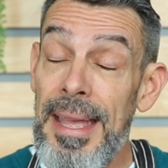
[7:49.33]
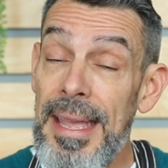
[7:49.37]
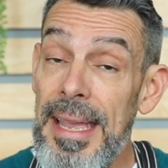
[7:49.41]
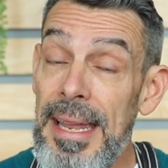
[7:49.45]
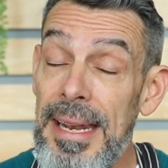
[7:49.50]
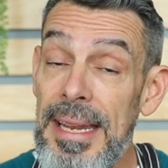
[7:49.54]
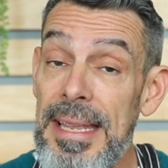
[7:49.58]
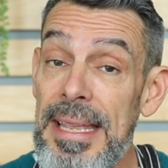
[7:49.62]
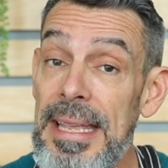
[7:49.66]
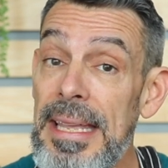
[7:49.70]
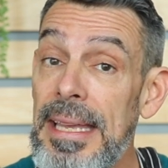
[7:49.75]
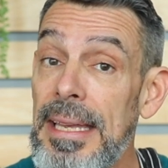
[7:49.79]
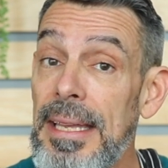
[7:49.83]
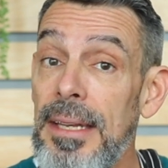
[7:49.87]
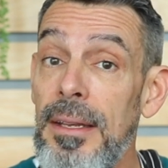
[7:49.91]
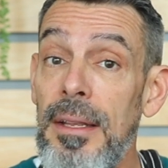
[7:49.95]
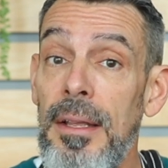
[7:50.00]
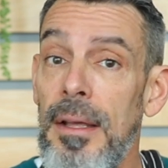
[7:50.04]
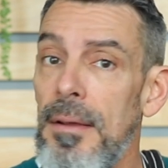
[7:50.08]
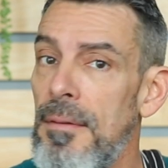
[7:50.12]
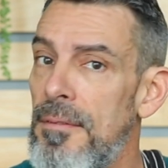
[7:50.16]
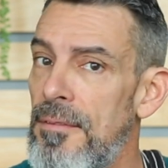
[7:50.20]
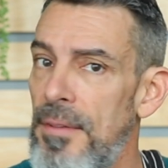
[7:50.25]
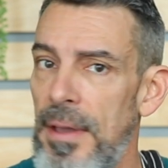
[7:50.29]
And
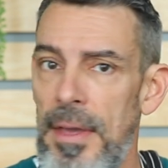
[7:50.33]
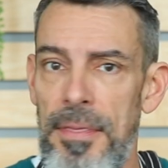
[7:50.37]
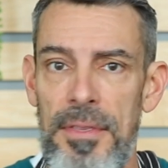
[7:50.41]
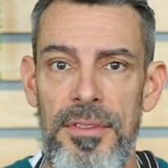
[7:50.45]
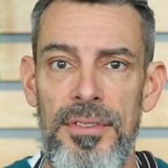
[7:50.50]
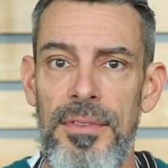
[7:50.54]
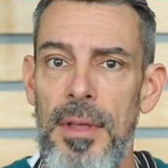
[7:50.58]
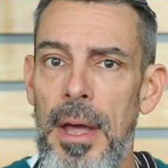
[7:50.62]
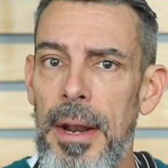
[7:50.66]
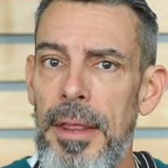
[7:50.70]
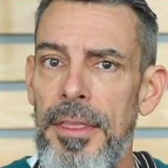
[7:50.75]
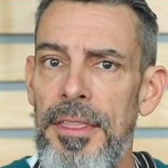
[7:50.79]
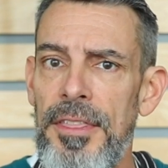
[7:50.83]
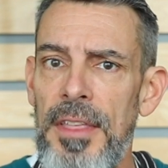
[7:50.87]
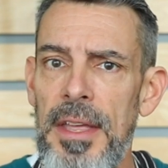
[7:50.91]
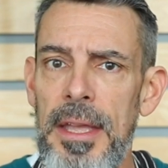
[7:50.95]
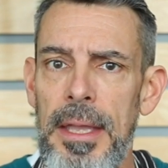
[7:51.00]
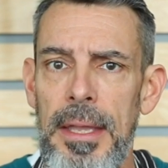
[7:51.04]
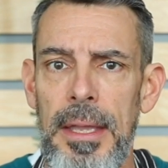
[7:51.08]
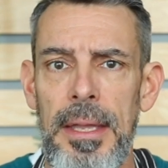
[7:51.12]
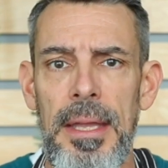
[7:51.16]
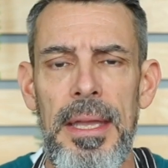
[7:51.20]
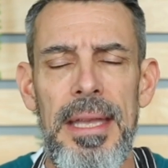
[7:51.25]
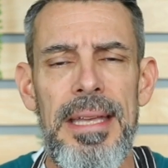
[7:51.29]
again, faith is not a
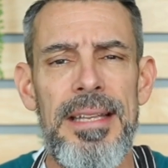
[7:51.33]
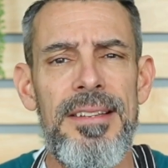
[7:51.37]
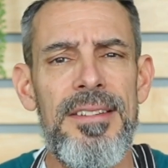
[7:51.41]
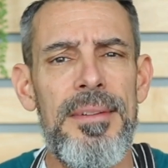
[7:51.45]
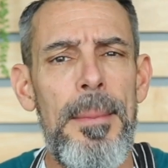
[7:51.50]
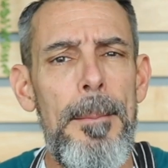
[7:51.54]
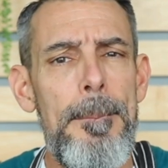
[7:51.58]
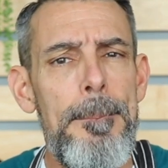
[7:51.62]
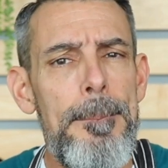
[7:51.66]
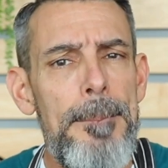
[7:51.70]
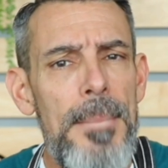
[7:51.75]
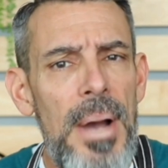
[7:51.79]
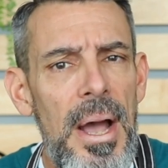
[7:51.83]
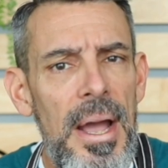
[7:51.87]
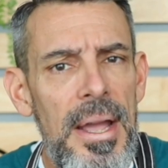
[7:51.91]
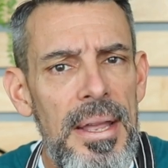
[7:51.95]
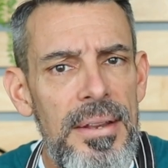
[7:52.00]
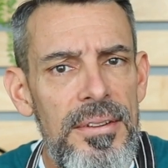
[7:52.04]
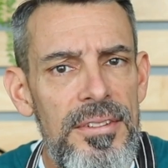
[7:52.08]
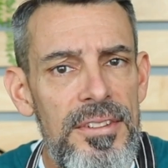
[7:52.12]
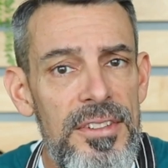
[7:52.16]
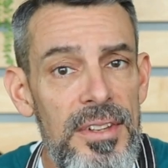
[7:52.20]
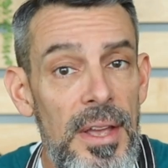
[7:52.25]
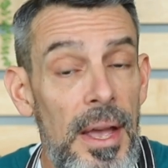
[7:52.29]
thing, it's a
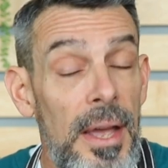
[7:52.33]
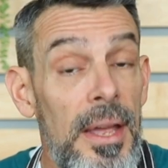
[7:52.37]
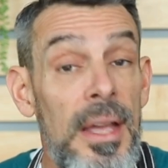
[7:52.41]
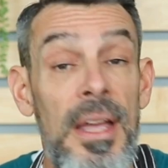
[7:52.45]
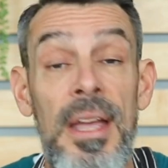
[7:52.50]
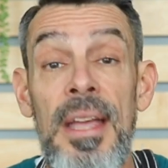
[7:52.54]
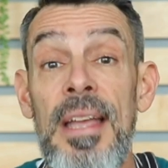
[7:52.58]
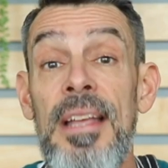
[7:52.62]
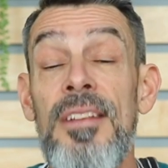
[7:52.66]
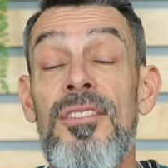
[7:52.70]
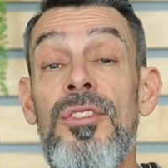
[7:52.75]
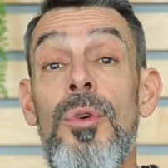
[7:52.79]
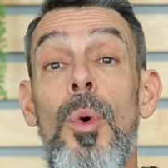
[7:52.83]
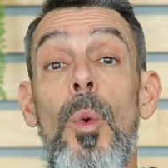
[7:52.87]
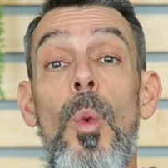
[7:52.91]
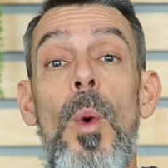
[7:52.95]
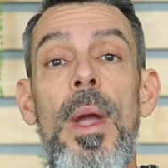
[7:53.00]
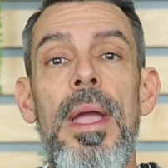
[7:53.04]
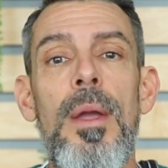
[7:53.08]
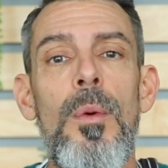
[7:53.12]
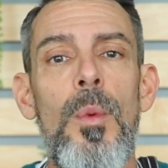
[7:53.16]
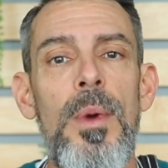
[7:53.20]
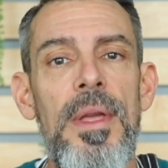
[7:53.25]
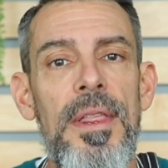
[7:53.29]
mindset, it's a
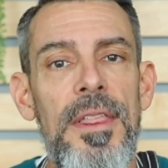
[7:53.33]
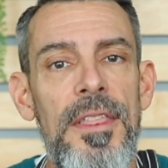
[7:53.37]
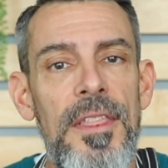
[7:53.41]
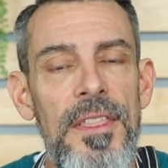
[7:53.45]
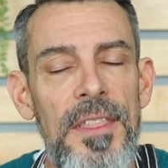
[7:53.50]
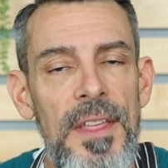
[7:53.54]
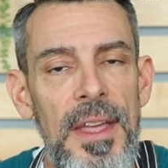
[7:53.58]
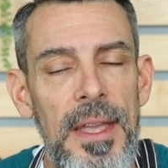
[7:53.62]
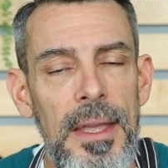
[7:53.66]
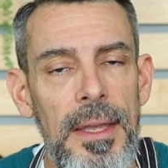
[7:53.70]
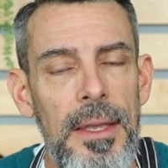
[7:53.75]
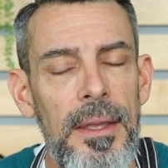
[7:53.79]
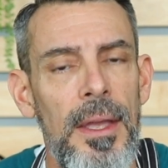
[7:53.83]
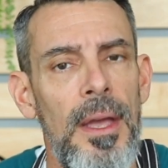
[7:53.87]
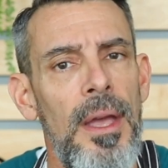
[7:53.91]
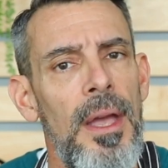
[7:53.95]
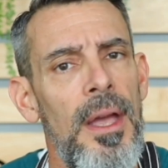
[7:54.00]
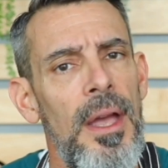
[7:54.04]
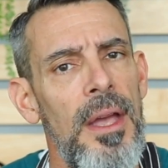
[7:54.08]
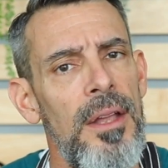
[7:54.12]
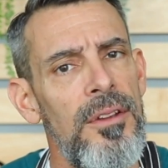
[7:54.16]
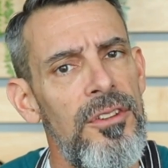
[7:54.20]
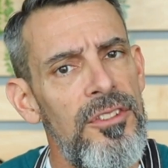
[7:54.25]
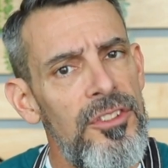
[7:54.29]
way we think.
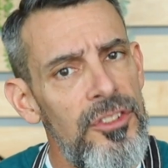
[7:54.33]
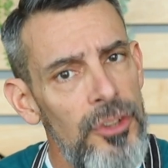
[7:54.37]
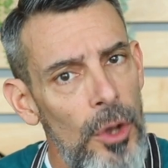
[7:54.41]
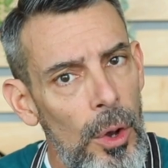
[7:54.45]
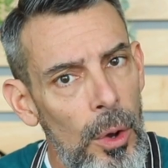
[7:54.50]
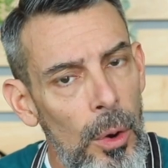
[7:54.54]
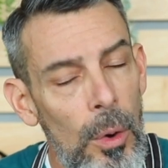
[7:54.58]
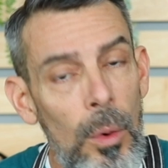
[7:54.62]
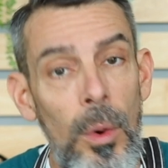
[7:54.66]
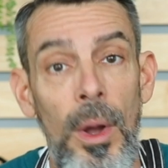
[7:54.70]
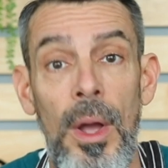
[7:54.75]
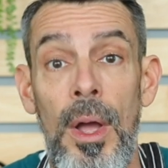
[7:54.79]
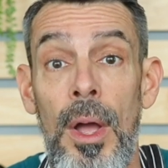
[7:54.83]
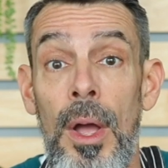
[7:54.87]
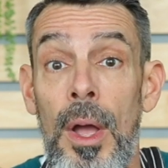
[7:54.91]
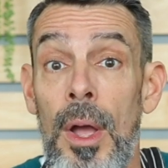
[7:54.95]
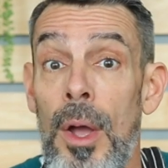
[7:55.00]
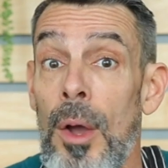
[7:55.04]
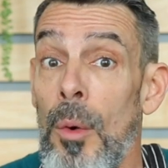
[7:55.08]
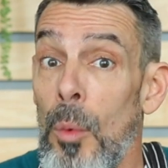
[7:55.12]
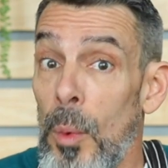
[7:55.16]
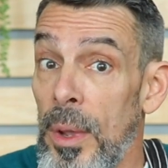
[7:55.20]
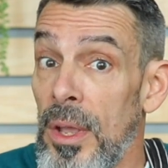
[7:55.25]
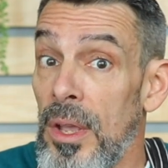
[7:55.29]
And so,
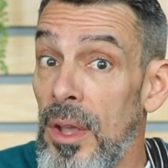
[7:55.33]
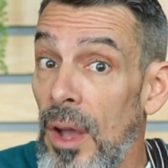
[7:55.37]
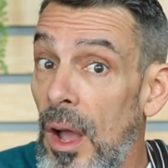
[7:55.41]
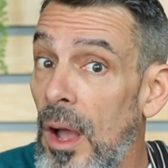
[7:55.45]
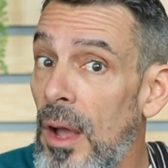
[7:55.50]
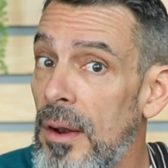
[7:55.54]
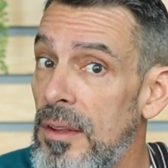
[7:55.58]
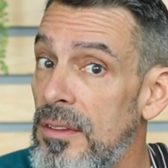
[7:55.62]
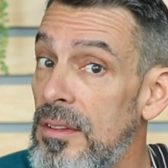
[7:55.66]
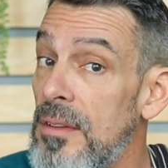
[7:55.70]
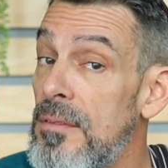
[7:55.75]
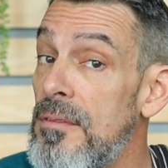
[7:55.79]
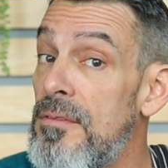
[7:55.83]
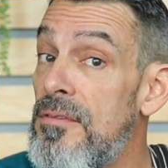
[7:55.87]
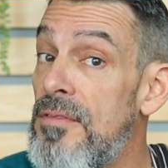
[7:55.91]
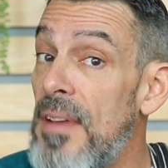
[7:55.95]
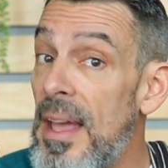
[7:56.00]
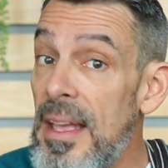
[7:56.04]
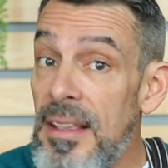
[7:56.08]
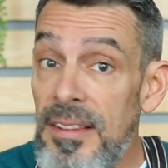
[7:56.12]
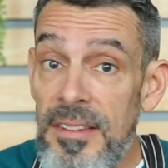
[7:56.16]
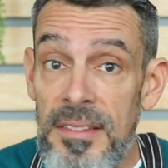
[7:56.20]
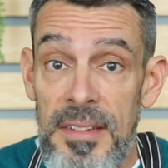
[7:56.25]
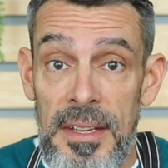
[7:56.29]
when God is
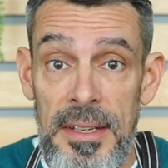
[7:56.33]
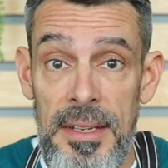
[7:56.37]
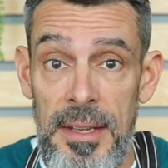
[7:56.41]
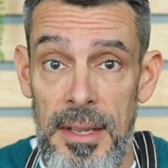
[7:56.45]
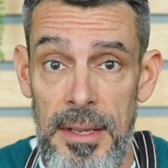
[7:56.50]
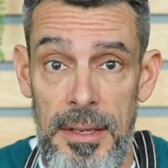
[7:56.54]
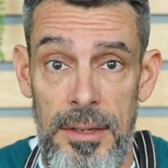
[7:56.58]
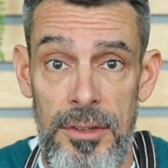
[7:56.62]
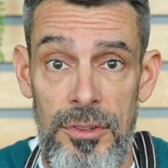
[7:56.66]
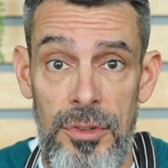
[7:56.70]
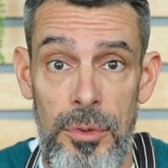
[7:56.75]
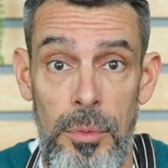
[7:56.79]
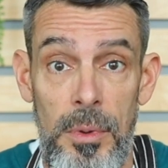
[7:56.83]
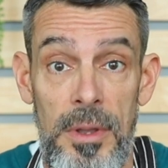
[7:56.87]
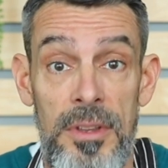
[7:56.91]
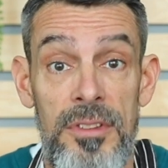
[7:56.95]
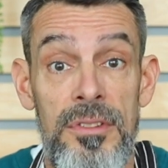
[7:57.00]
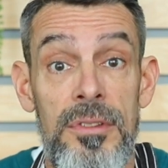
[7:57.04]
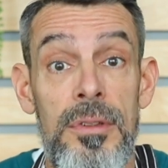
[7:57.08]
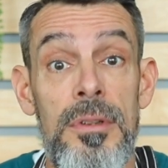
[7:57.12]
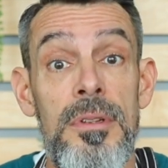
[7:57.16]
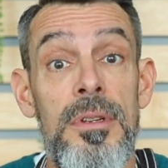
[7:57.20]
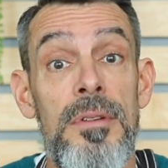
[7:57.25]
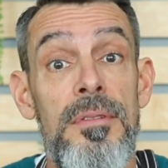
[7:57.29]
investing into
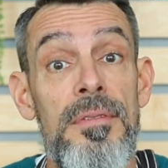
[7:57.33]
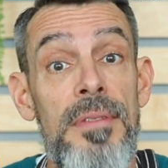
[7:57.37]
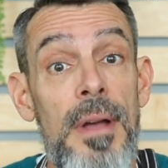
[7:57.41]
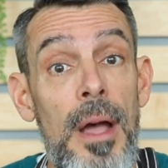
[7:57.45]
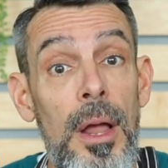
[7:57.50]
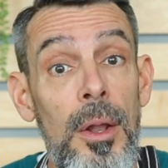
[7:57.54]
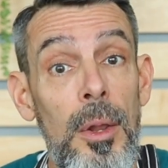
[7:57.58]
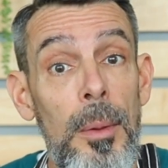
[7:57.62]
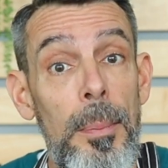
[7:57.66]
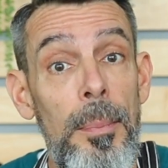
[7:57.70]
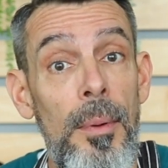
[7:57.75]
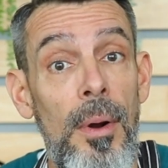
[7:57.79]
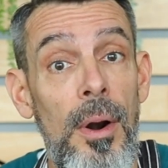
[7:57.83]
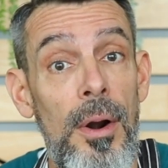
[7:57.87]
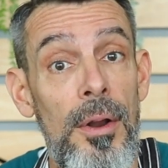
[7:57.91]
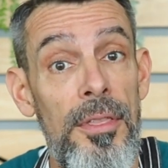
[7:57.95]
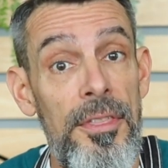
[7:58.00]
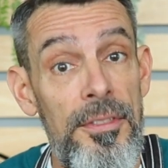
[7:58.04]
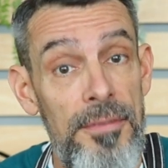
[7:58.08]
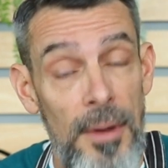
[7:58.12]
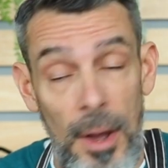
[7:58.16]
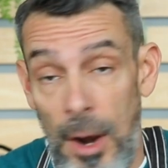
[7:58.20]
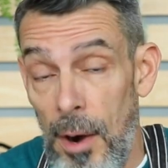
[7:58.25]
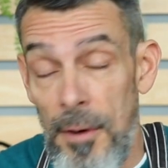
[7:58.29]
us to develop our,
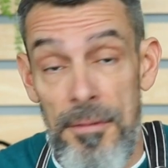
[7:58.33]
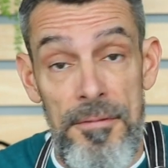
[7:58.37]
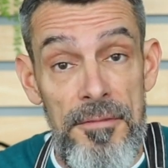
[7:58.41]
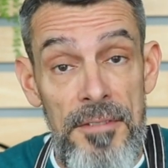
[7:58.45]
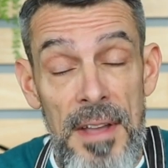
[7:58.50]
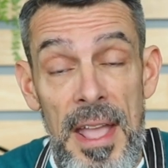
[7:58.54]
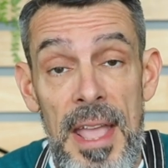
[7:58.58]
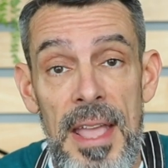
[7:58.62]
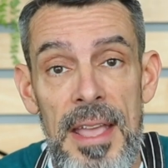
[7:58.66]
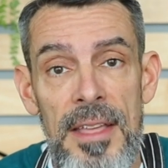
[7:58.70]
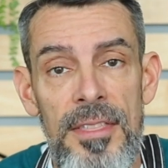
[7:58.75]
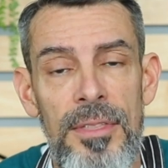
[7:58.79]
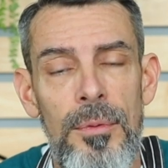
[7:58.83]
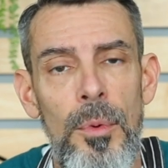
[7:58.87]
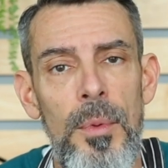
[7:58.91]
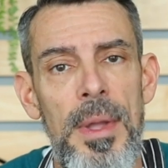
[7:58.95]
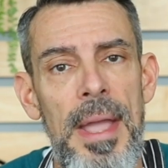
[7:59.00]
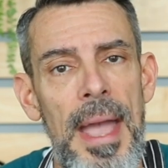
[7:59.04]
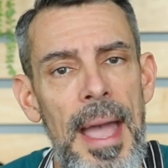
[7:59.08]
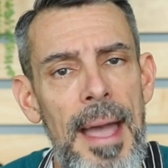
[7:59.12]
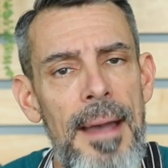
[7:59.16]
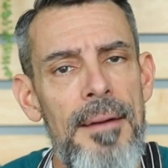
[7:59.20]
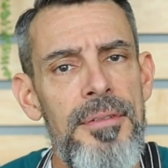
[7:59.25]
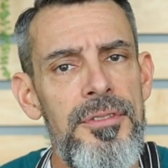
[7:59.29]
our faith,
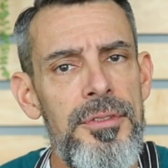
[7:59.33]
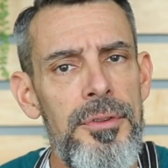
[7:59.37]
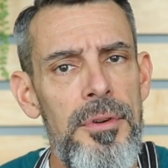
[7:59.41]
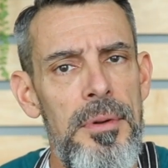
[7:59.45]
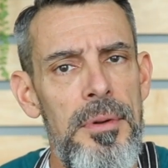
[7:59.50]
we have to